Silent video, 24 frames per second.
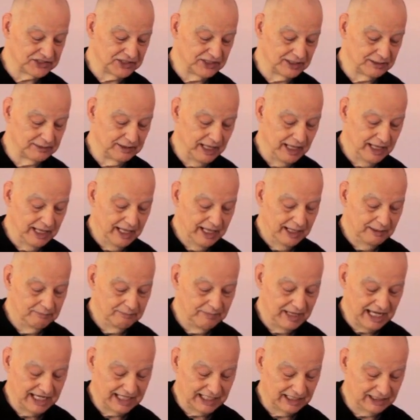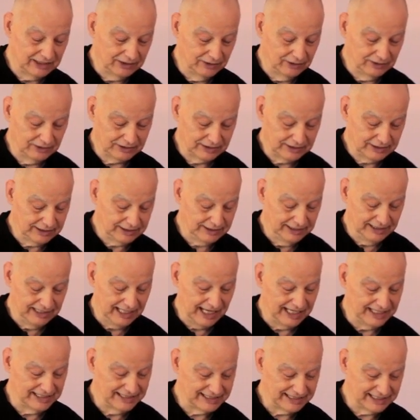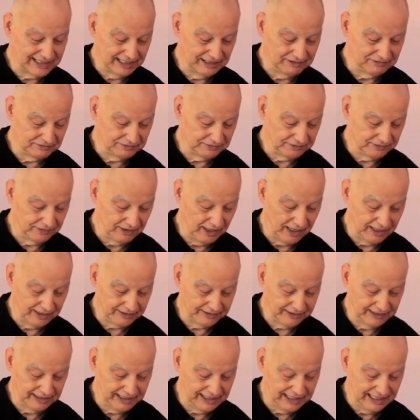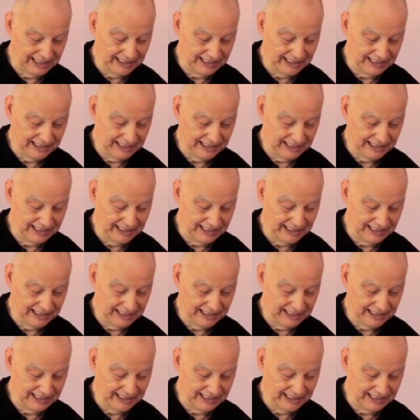going to make it look nice and frothy